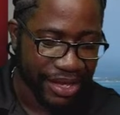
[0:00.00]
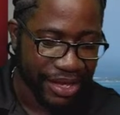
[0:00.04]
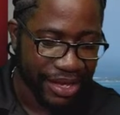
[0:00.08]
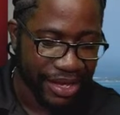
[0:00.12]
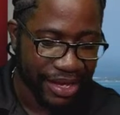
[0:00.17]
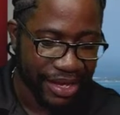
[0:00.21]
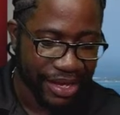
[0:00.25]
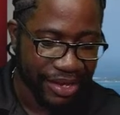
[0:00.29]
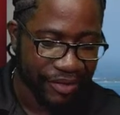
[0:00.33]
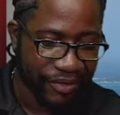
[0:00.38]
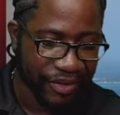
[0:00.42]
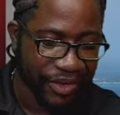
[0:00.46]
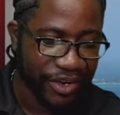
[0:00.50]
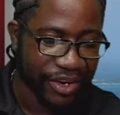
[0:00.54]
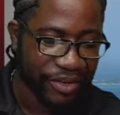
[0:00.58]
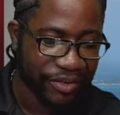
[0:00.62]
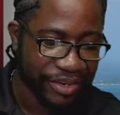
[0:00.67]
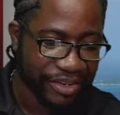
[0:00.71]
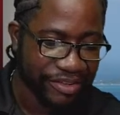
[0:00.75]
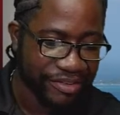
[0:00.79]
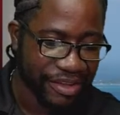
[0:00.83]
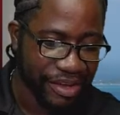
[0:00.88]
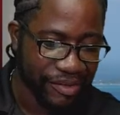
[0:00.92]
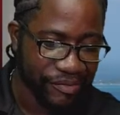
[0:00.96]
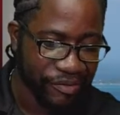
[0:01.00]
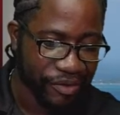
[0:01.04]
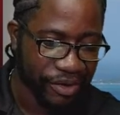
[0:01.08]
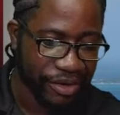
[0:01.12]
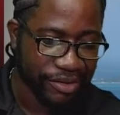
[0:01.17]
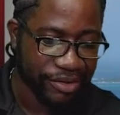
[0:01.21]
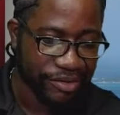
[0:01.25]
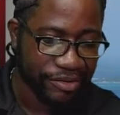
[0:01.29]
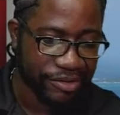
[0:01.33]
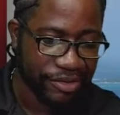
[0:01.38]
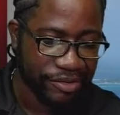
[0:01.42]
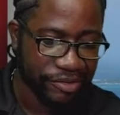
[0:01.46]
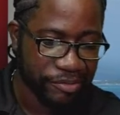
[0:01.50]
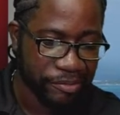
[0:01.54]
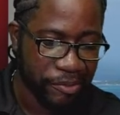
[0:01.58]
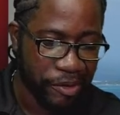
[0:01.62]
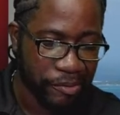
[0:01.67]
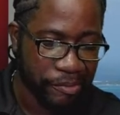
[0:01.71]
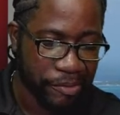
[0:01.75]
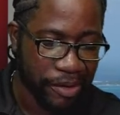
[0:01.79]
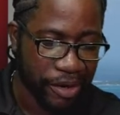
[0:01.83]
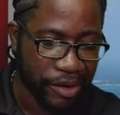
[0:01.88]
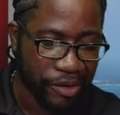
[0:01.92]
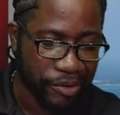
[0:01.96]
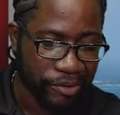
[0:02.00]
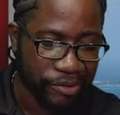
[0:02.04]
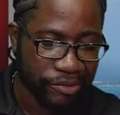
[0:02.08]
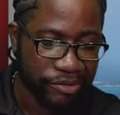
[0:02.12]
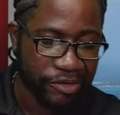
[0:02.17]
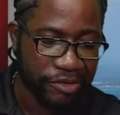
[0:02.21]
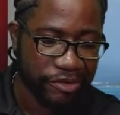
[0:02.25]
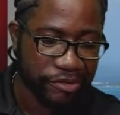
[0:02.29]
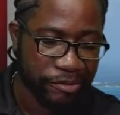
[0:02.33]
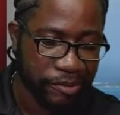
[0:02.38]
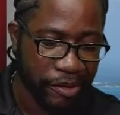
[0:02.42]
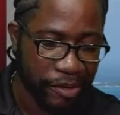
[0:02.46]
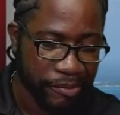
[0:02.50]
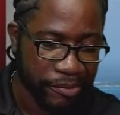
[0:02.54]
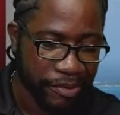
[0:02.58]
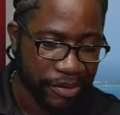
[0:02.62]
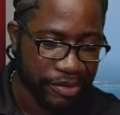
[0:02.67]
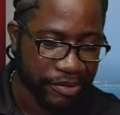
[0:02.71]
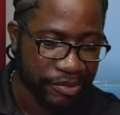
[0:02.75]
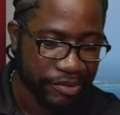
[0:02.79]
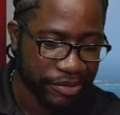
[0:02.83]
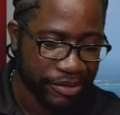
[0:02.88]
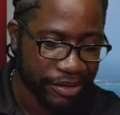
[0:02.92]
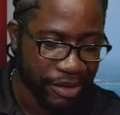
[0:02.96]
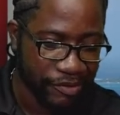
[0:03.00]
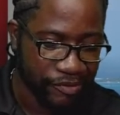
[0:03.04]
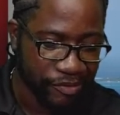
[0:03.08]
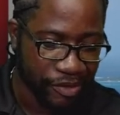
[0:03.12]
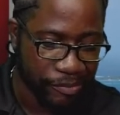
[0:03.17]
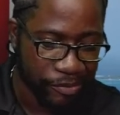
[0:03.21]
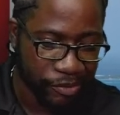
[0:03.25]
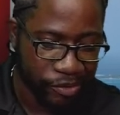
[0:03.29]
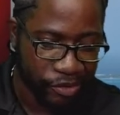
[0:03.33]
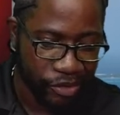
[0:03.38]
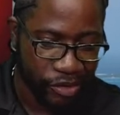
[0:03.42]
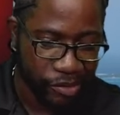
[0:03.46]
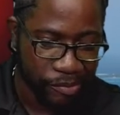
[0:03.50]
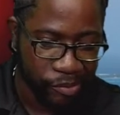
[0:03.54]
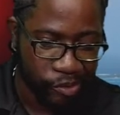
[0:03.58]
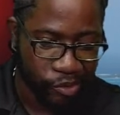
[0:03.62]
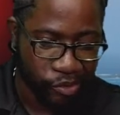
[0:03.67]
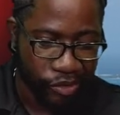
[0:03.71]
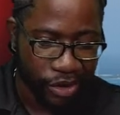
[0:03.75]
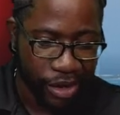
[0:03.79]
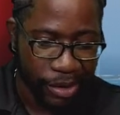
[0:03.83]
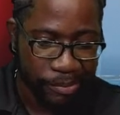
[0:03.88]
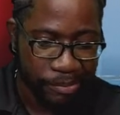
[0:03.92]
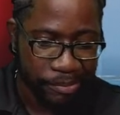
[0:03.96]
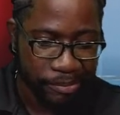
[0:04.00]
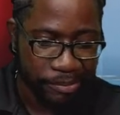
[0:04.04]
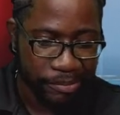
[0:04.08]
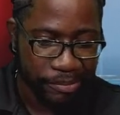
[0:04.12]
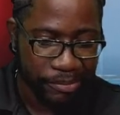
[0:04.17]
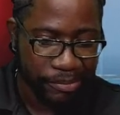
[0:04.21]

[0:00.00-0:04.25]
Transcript: Yeah, when it's time for him to see small man, I'll go see small man. When time for him to do the program.